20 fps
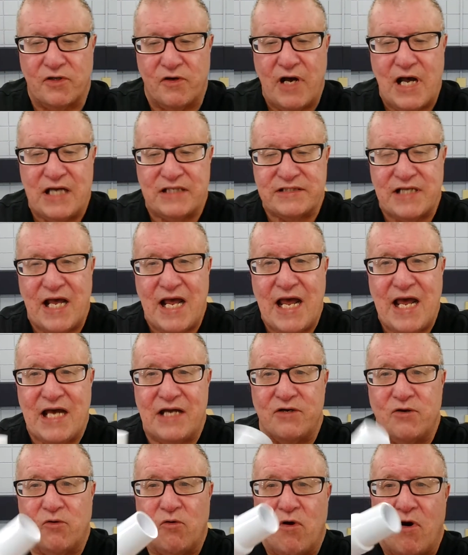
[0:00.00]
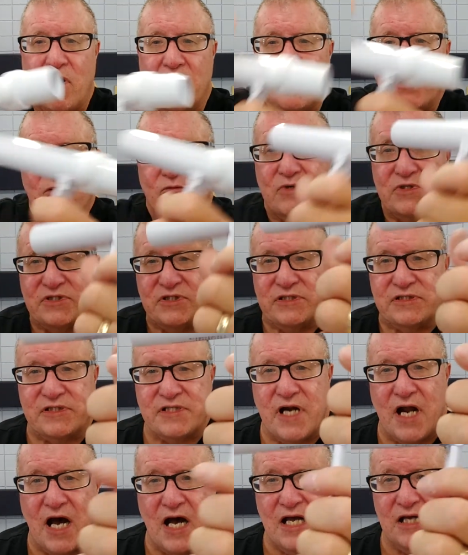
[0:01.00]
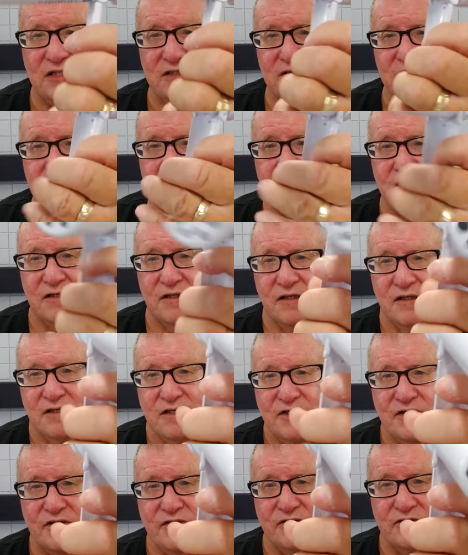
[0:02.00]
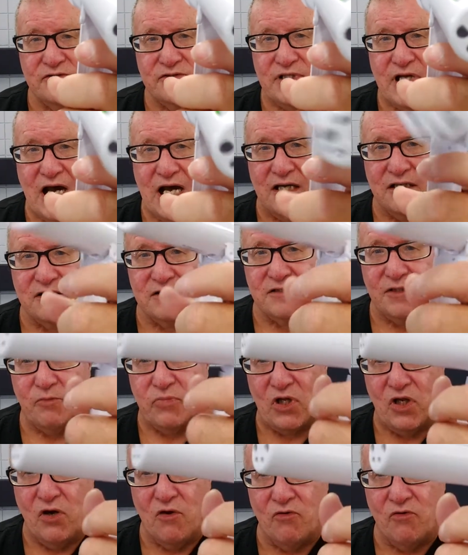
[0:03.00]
has a handle on it, which is nice. You use that to blow